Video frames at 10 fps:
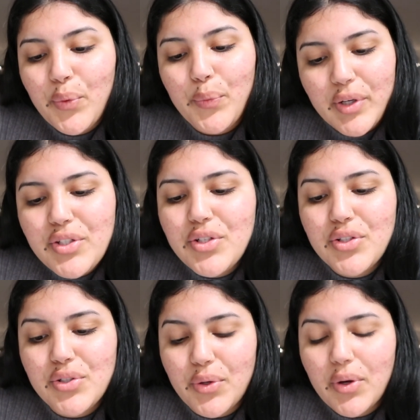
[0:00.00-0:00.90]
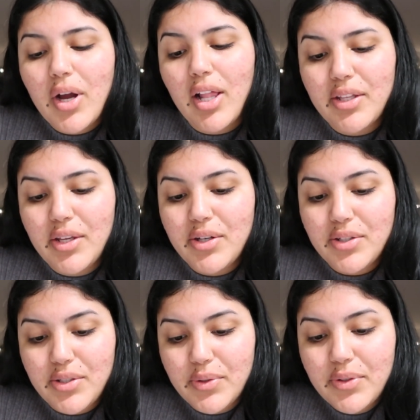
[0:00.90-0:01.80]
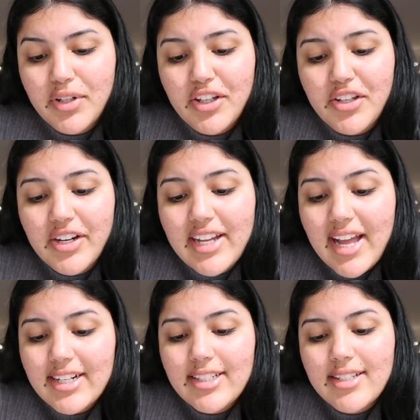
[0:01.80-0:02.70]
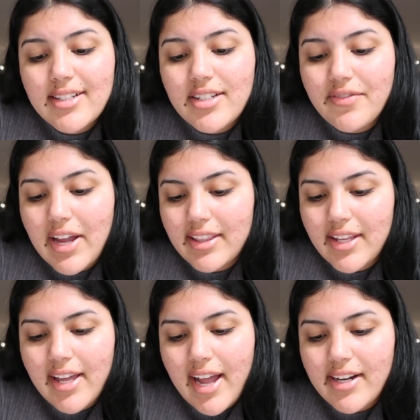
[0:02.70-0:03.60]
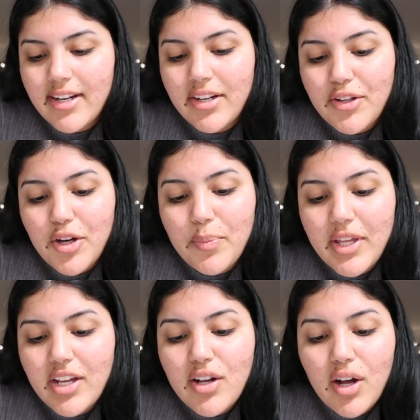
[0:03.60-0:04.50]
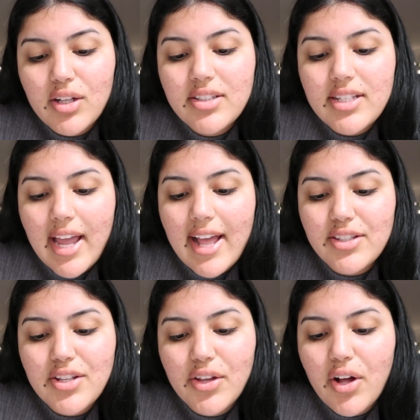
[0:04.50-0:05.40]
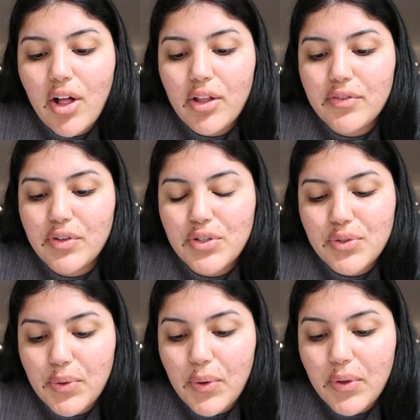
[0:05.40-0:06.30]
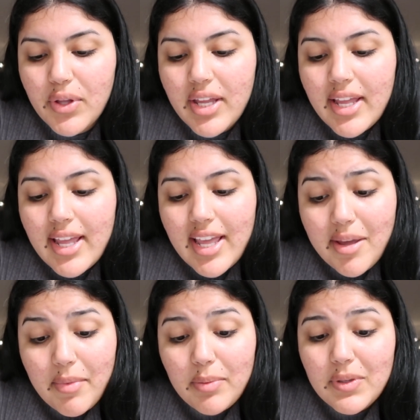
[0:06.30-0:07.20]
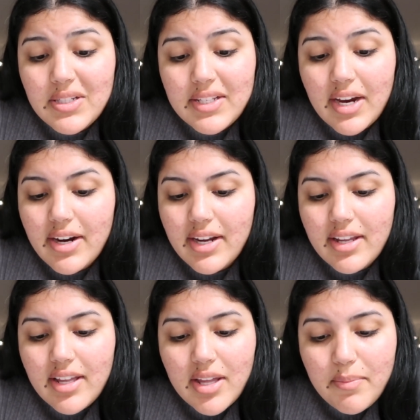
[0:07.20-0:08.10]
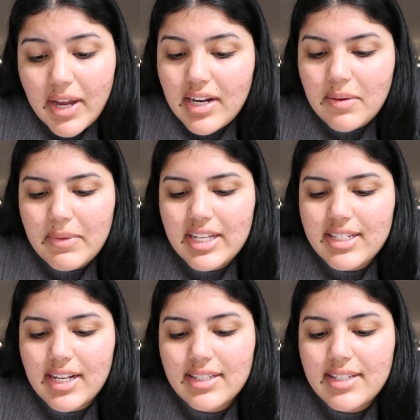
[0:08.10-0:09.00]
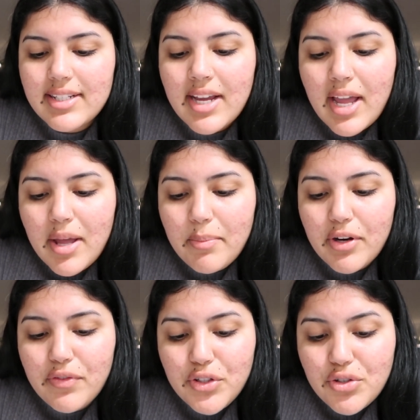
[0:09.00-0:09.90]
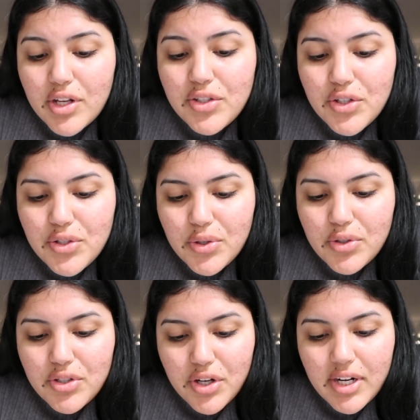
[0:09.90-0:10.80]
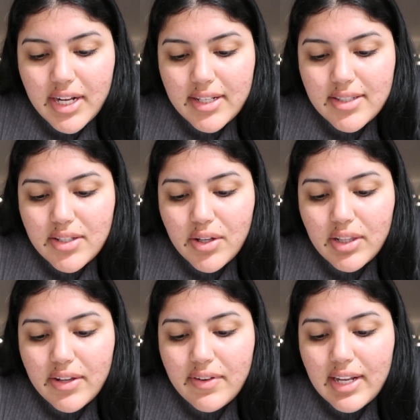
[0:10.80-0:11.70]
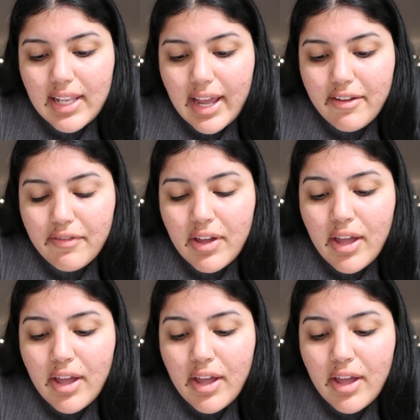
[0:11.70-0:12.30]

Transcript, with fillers: what is your soul calling you to do? Your guidance is divinely guided. You're being called to answer the call of your soul. It might be scary, it might not make sense, but if you trust your soul's yearnings, you'll live in a life